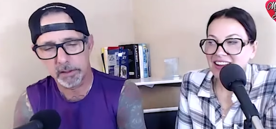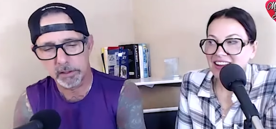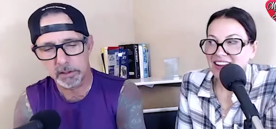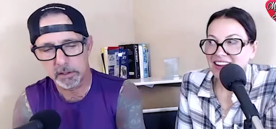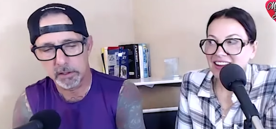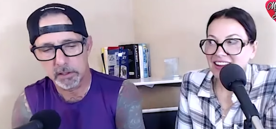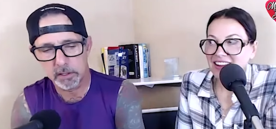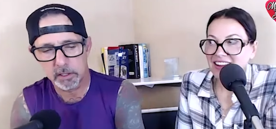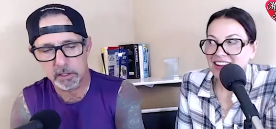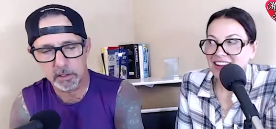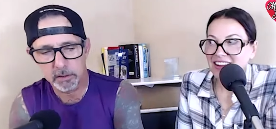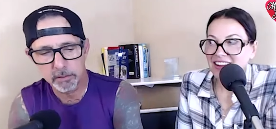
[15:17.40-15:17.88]

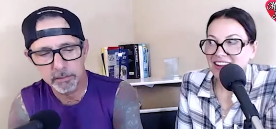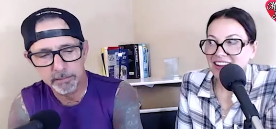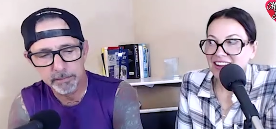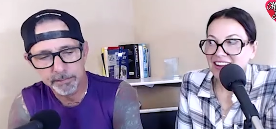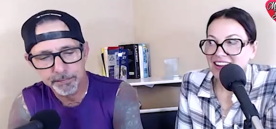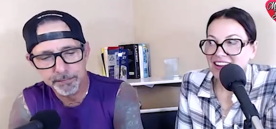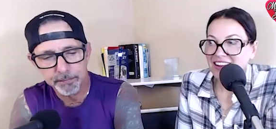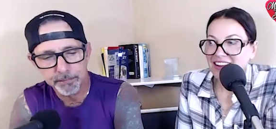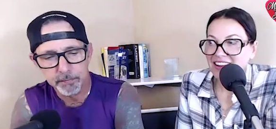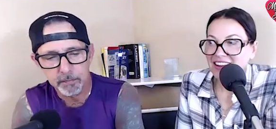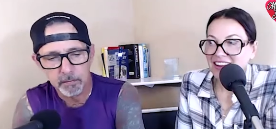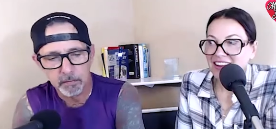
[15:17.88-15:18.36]
Speaker 1: you know,
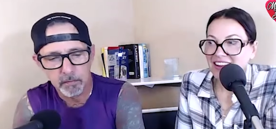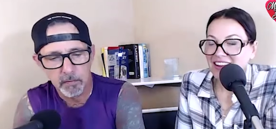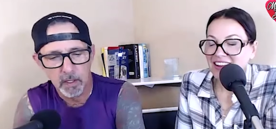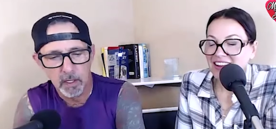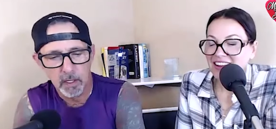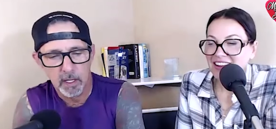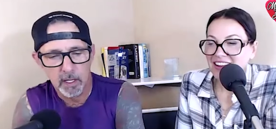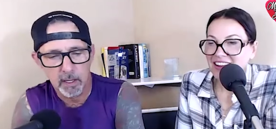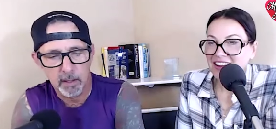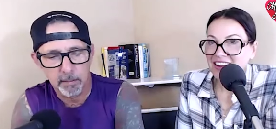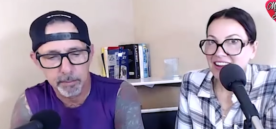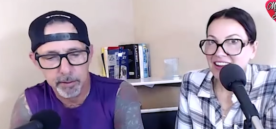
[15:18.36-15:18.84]

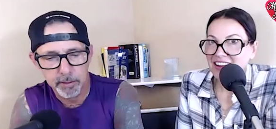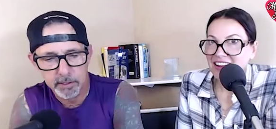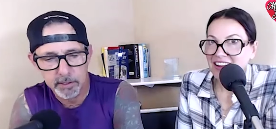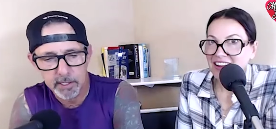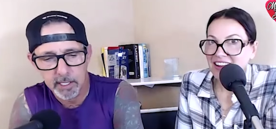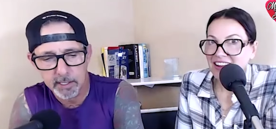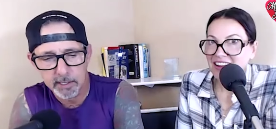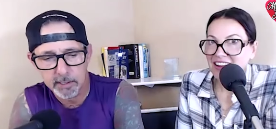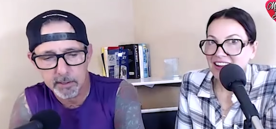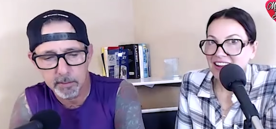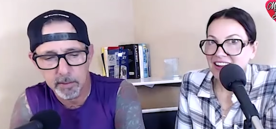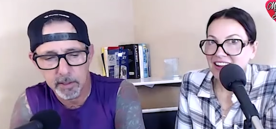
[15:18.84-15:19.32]
and
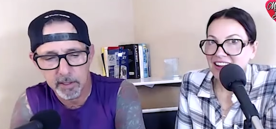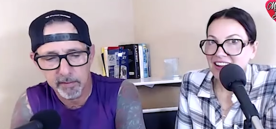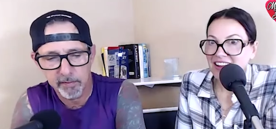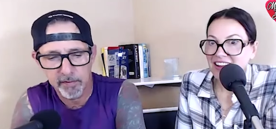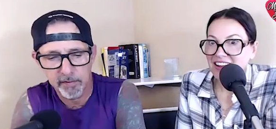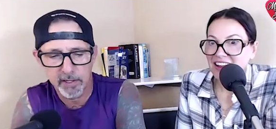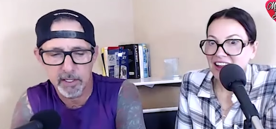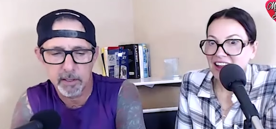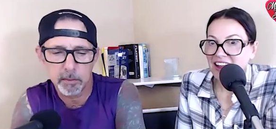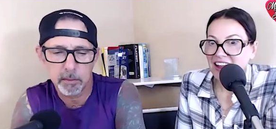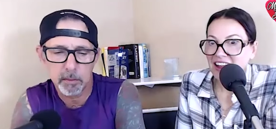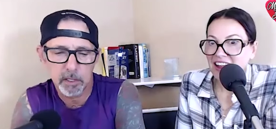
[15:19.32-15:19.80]
protecting my
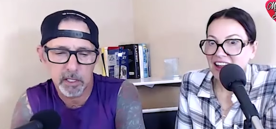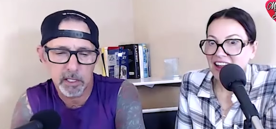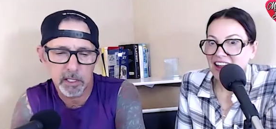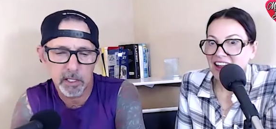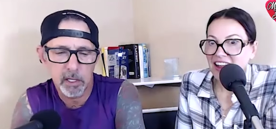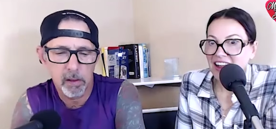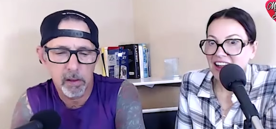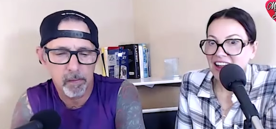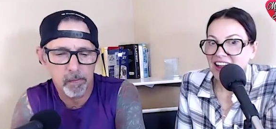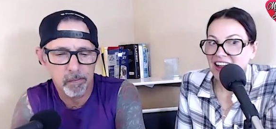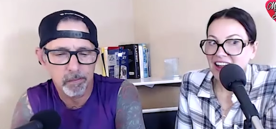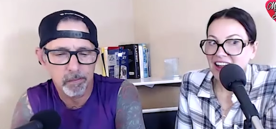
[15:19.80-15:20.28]
family.